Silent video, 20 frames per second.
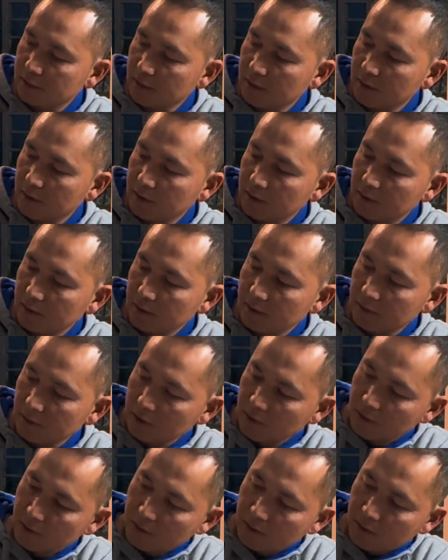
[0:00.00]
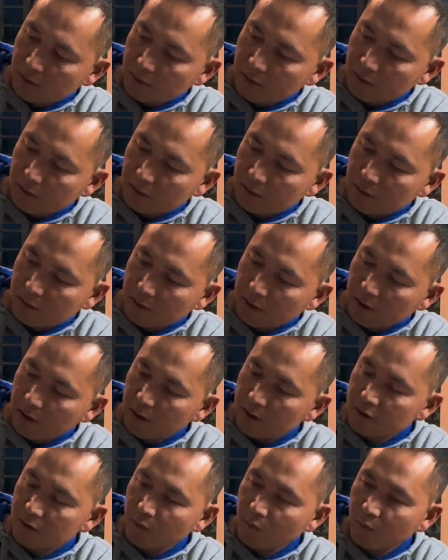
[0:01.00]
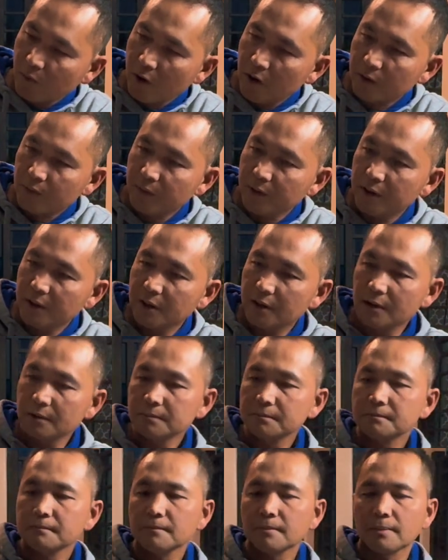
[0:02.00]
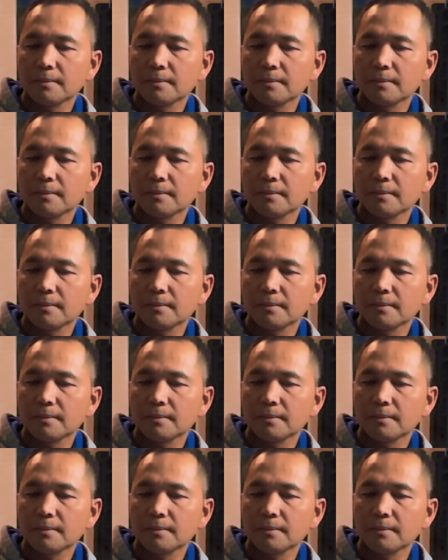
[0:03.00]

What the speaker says: the AS Rock Radeon.